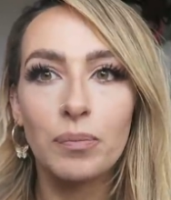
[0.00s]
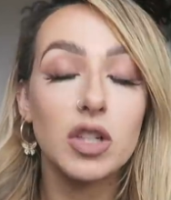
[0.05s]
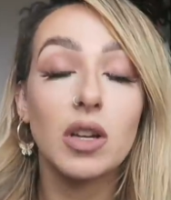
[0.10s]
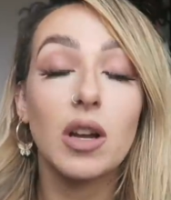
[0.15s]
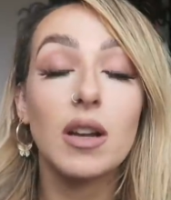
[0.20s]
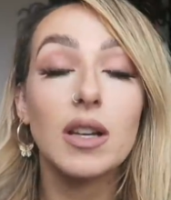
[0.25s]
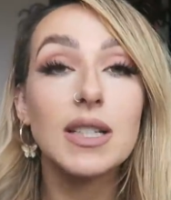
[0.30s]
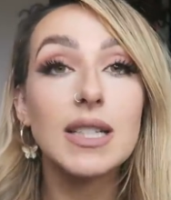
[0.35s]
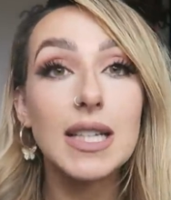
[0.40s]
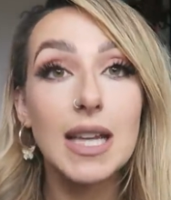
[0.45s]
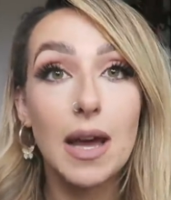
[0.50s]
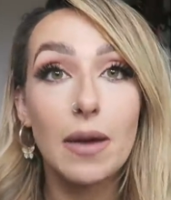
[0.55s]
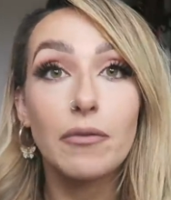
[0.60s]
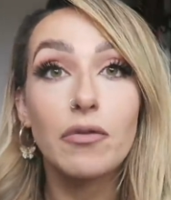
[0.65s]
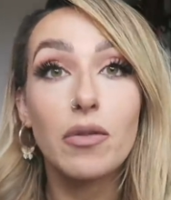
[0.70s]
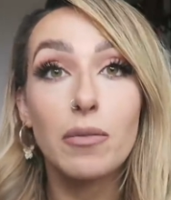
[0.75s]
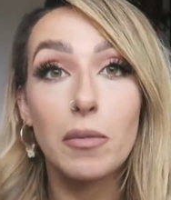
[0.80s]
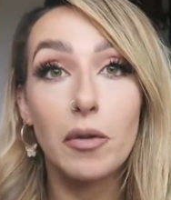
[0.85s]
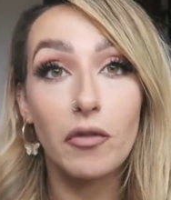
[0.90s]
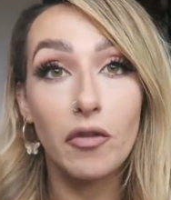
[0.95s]
She got a DM
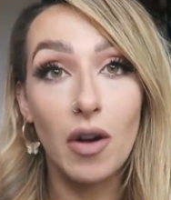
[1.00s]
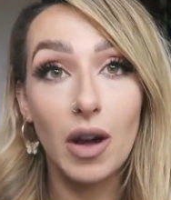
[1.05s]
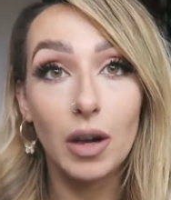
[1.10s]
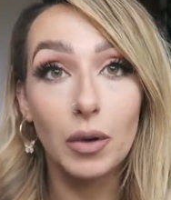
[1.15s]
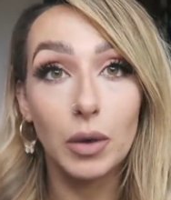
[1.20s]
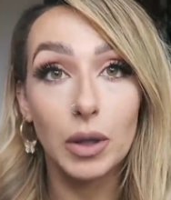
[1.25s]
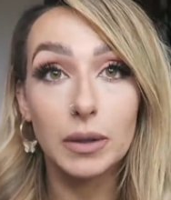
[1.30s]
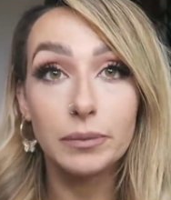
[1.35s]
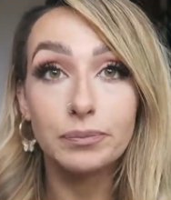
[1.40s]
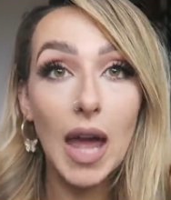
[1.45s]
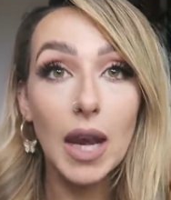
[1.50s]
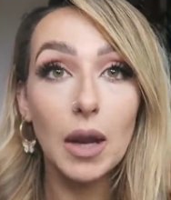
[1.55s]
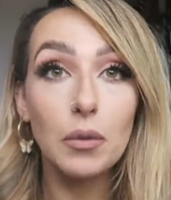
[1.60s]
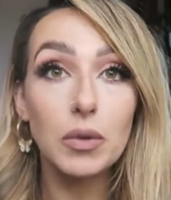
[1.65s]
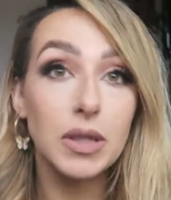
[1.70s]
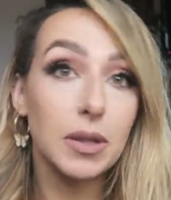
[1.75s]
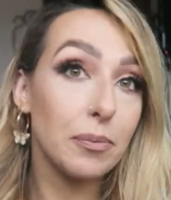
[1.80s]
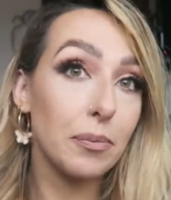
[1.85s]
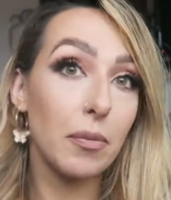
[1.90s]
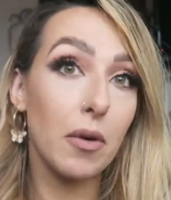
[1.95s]
from a follower and it
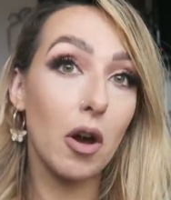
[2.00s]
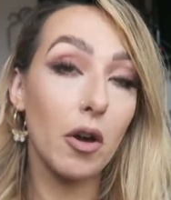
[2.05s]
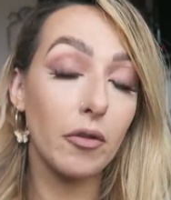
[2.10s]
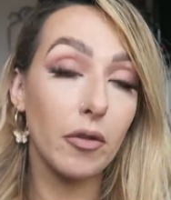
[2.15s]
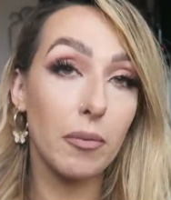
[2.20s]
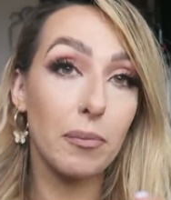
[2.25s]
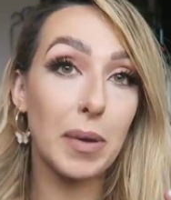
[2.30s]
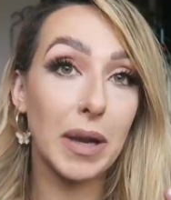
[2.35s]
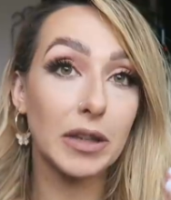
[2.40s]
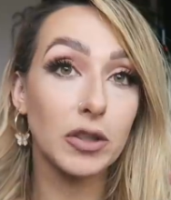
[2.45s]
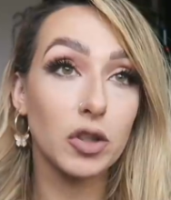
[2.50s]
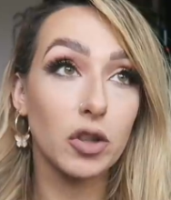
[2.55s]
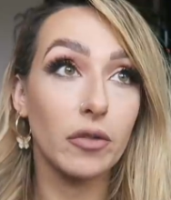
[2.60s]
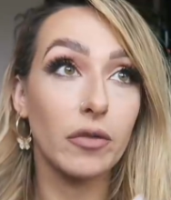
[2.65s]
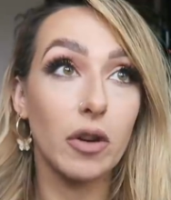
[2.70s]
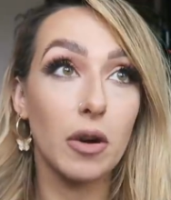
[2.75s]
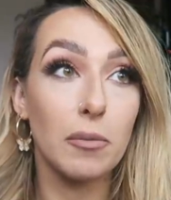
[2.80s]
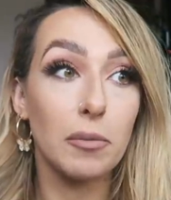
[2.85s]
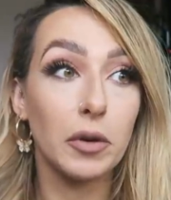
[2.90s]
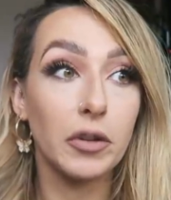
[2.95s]
was a, of a picture
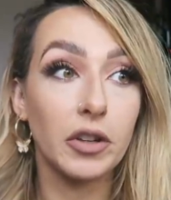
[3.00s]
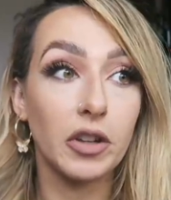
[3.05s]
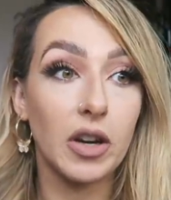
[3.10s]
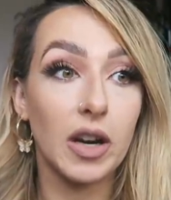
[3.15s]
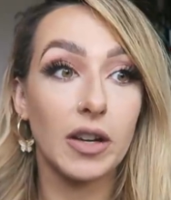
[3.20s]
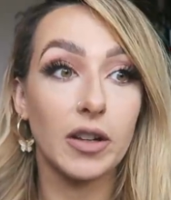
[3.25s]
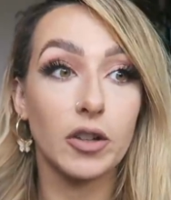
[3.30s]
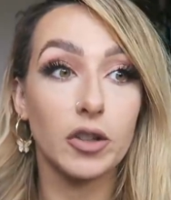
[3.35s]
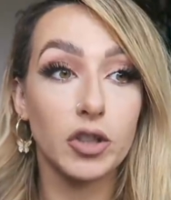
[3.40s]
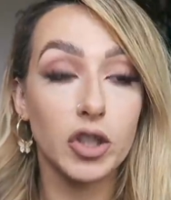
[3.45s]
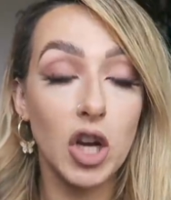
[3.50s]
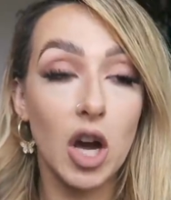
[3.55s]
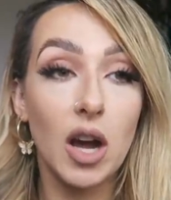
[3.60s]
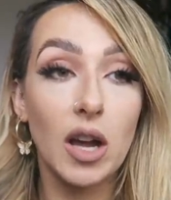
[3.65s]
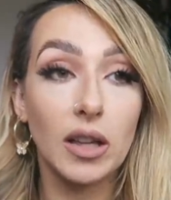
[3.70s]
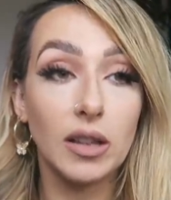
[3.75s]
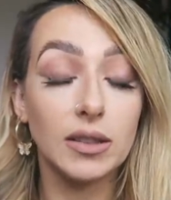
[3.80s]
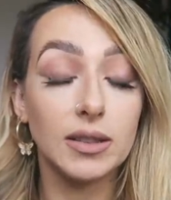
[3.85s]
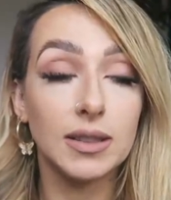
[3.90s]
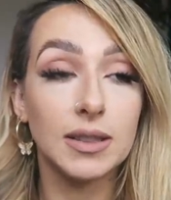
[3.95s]
of her mother and her
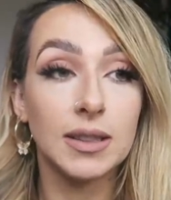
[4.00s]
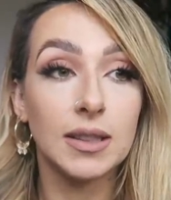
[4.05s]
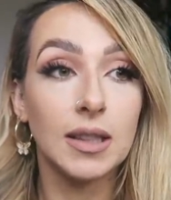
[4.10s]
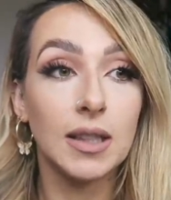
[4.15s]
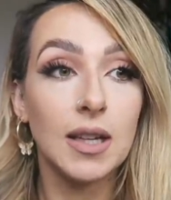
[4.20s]
child